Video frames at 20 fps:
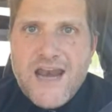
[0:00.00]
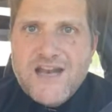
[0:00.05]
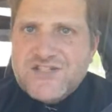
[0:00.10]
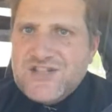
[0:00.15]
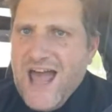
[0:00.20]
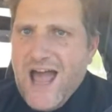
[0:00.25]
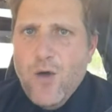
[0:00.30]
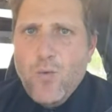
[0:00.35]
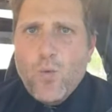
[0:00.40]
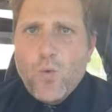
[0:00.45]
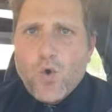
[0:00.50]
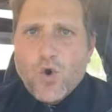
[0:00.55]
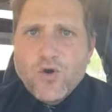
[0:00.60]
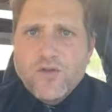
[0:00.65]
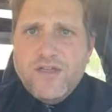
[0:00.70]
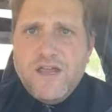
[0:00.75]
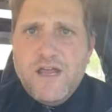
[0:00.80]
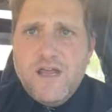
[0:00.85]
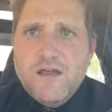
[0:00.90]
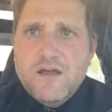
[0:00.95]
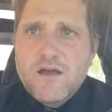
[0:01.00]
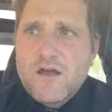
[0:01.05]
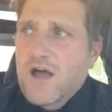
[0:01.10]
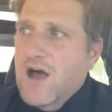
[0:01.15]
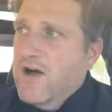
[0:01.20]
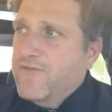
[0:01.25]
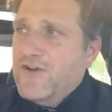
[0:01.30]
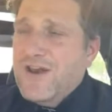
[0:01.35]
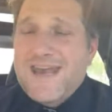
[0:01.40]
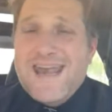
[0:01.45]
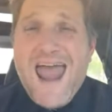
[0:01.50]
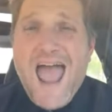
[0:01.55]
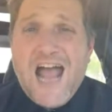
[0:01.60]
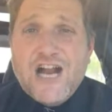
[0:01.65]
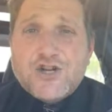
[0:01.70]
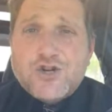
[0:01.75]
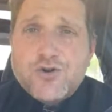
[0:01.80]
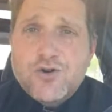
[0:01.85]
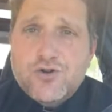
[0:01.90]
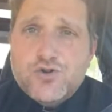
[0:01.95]
And is that worthy of a
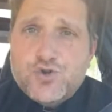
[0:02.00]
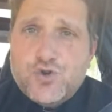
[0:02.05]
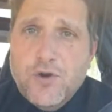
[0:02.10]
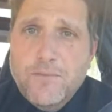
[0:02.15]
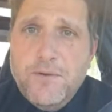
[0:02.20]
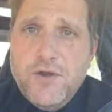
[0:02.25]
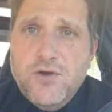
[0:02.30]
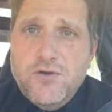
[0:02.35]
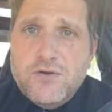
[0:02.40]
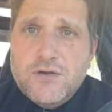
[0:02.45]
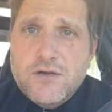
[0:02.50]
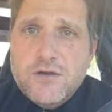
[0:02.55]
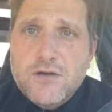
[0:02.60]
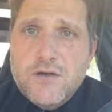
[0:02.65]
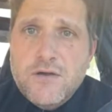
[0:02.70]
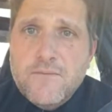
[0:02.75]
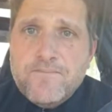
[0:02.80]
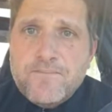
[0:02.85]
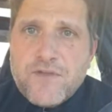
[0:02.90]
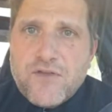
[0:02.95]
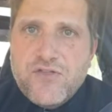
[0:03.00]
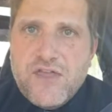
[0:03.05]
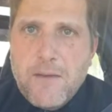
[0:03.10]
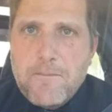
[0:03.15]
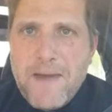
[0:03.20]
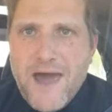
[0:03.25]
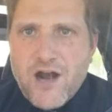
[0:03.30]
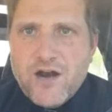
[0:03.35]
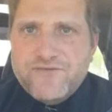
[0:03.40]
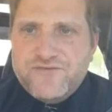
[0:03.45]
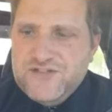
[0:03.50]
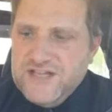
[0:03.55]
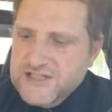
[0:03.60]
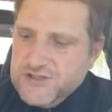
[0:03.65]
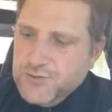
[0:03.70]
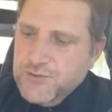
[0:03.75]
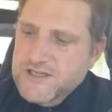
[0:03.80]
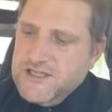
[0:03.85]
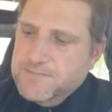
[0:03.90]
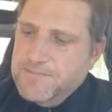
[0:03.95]
national tribute? The amount of
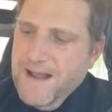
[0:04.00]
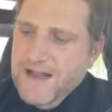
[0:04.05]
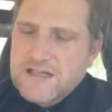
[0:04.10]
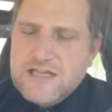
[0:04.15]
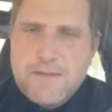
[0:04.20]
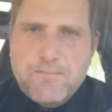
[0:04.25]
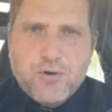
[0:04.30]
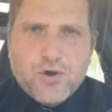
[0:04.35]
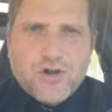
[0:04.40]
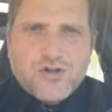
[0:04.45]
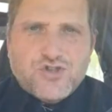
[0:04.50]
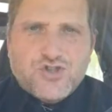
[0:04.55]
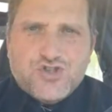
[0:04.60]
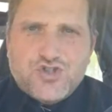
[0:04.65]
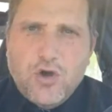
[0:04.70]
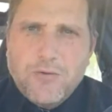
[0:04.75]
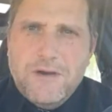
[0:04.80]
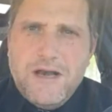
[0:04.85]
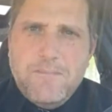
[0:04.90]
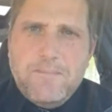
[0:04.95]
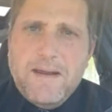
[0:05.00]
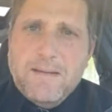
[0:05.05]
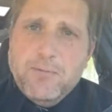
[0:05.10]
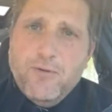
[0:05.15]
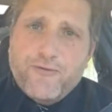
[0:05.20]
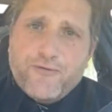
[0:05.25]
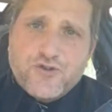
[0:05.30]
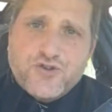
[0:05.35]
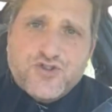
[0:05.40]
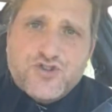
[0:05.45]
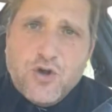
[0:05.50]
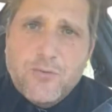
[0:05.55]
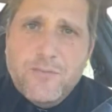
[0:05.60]
disrespect he put on so many people for